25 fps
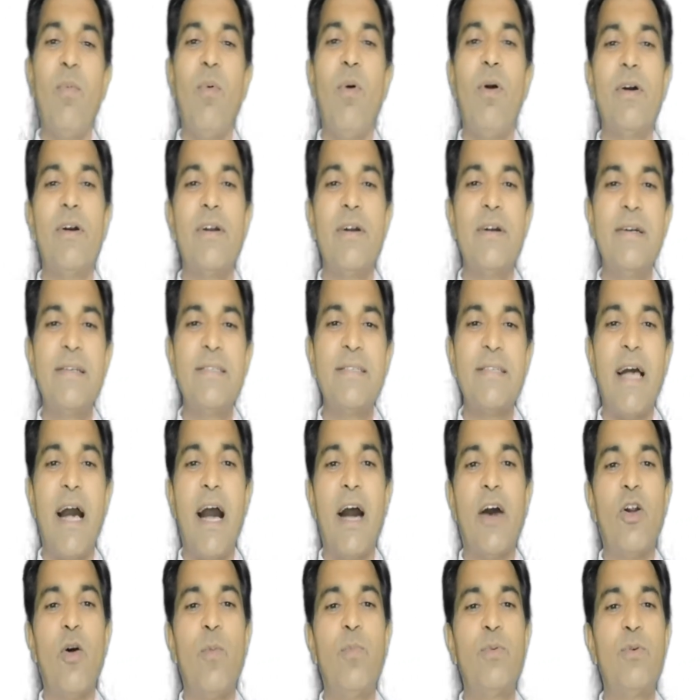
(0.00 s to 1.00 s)
motors
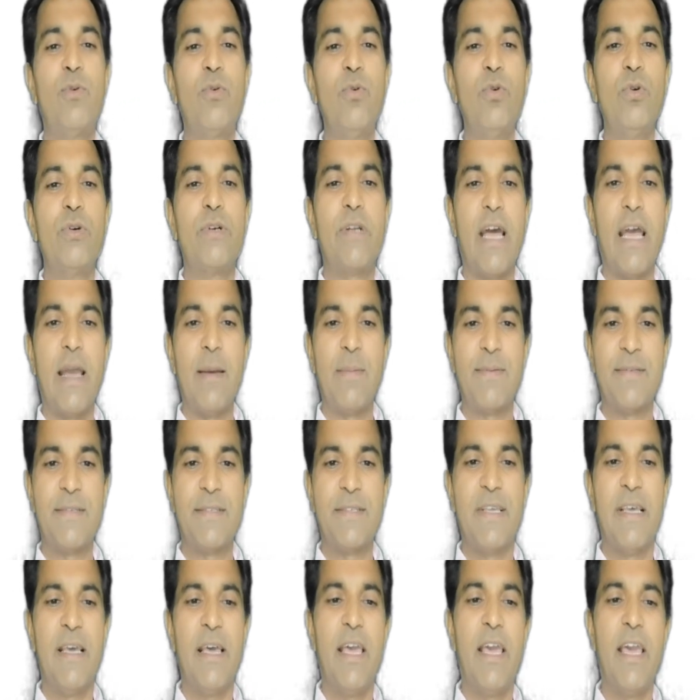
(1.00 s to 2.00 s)
are of two
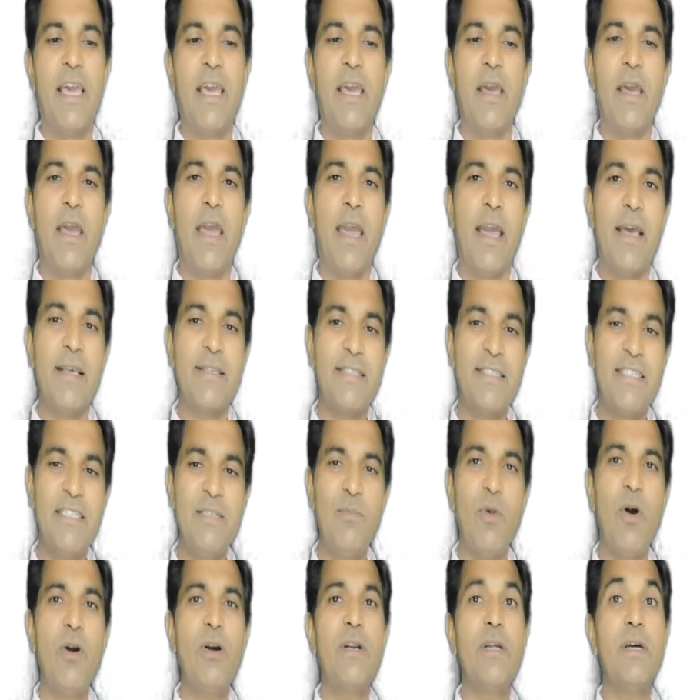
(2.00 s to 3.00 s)
types, AC
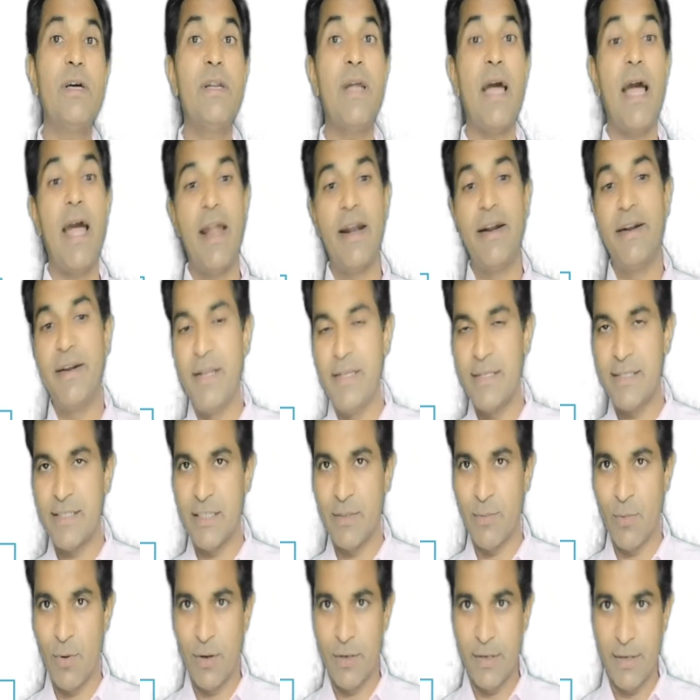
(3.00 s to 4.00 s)
motor and
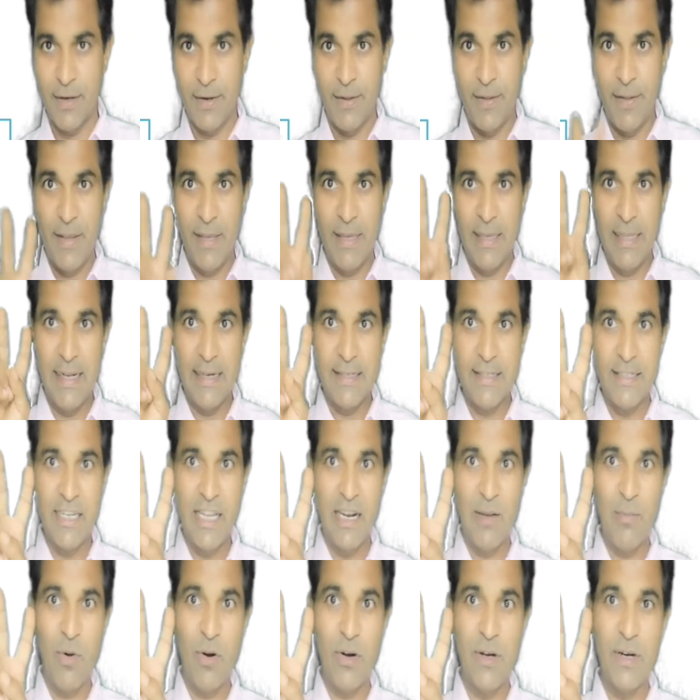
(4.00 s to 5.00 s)
DC motor.
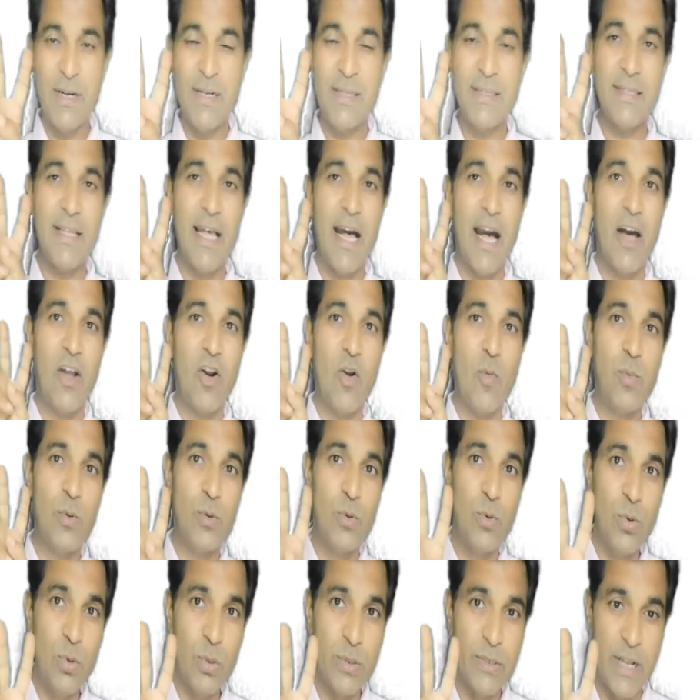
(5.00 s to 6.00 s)
Electrical motors are
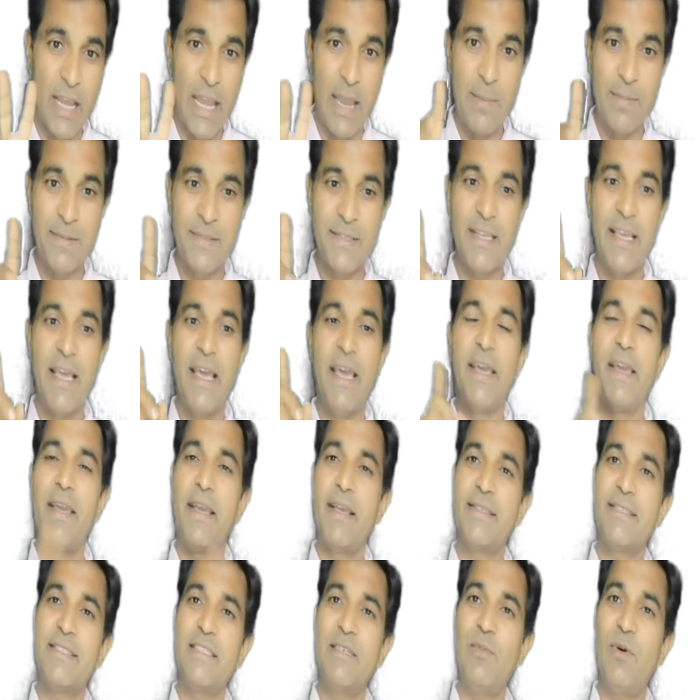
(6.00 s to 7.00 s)
of two types,
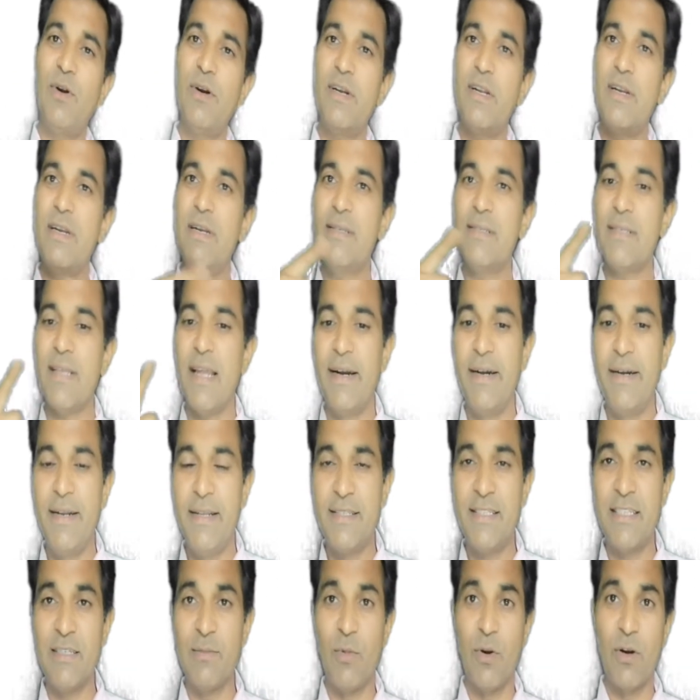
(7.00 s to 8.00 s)
AC motors and
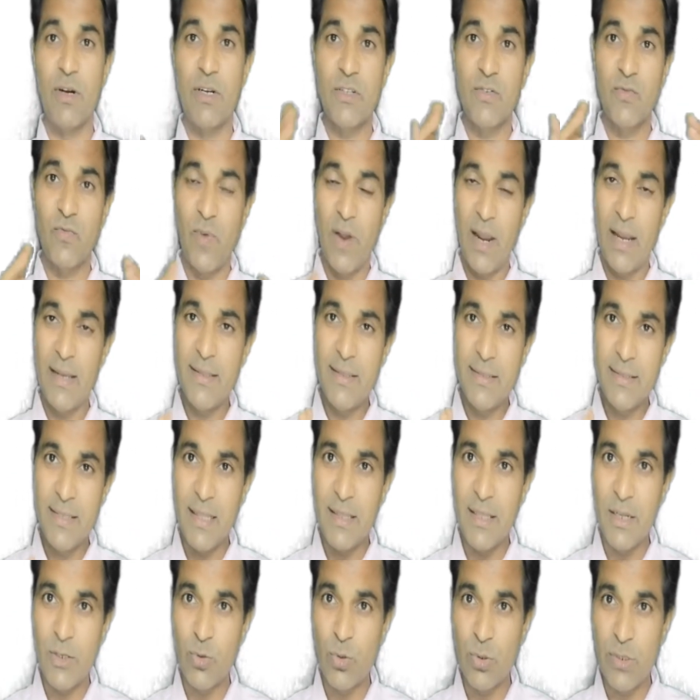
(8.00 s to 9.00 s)
DC motors. Why these
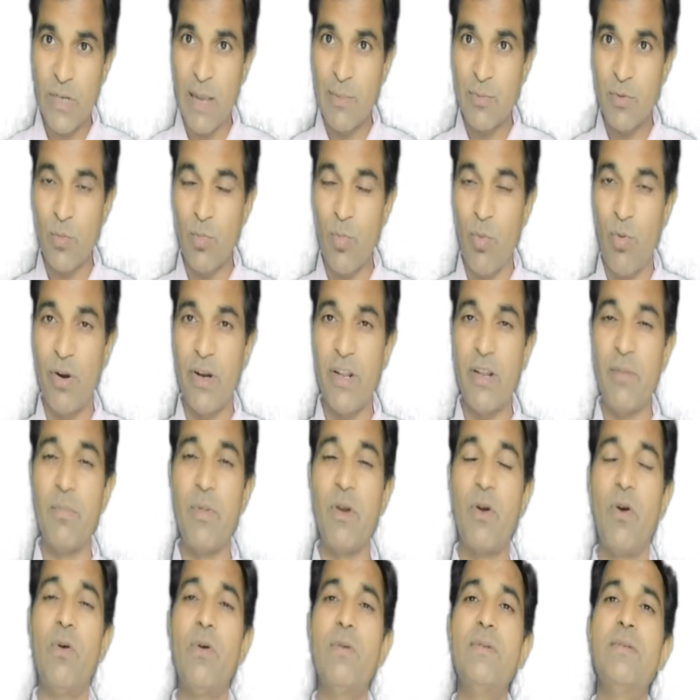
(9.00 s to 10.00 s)
are the two types of motor?
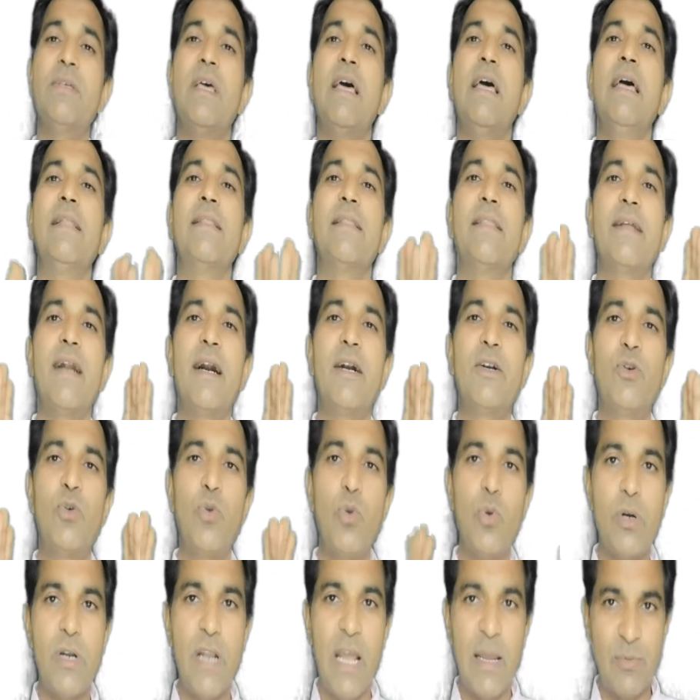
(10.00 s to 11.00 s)
Because there are
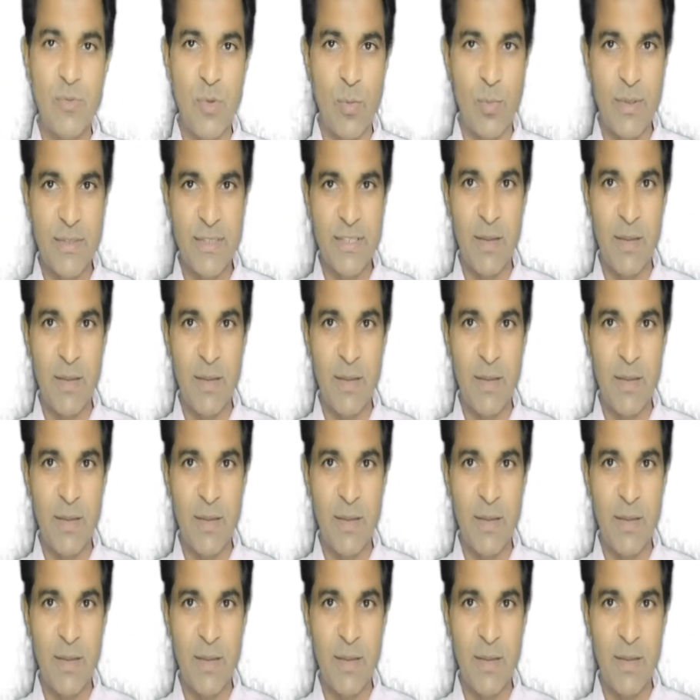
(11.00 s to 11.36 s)
two types of the